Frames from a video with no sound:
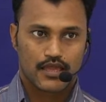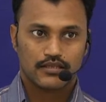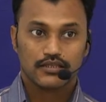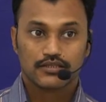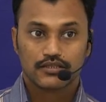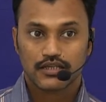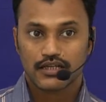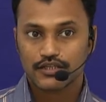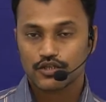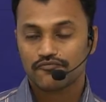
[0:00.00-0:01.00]
In the
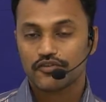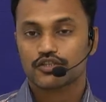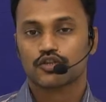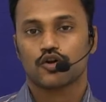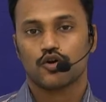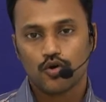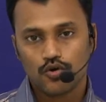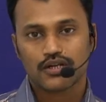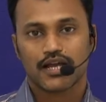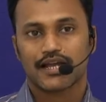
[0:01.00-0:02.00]
search of his
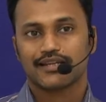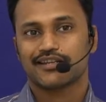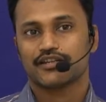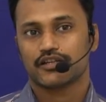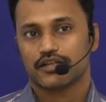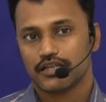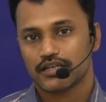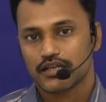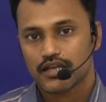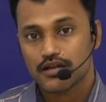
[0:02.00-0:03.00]
own identity,
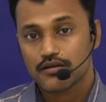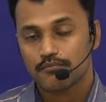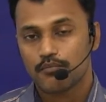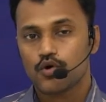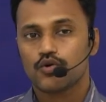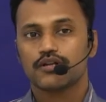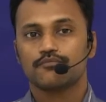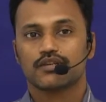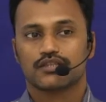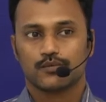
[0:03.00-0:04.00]

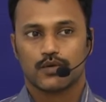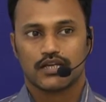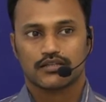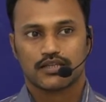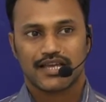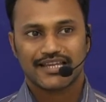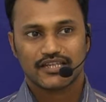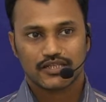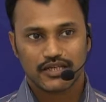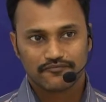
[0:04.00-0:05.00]
Mohan Biswas
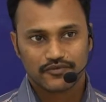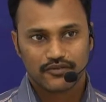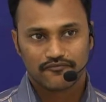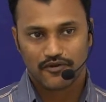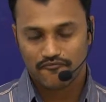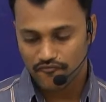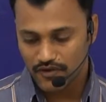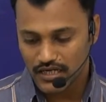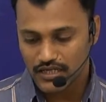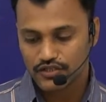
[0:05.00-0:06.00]
shifts from
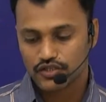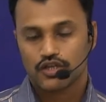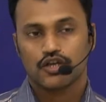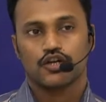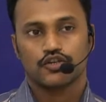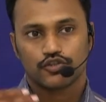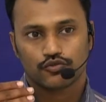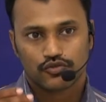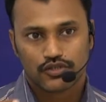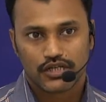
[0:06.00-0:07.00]
village to
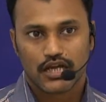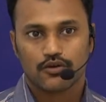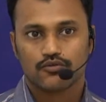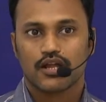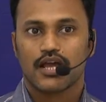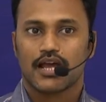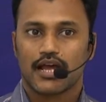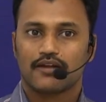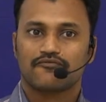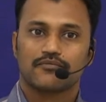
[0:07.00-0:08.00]
town
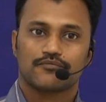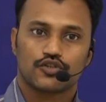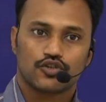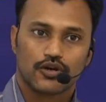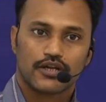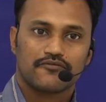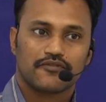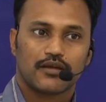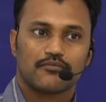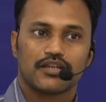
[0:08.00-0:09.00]
and from joint
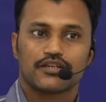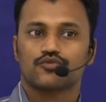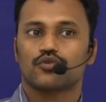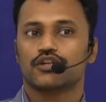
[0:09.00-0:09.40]
family to a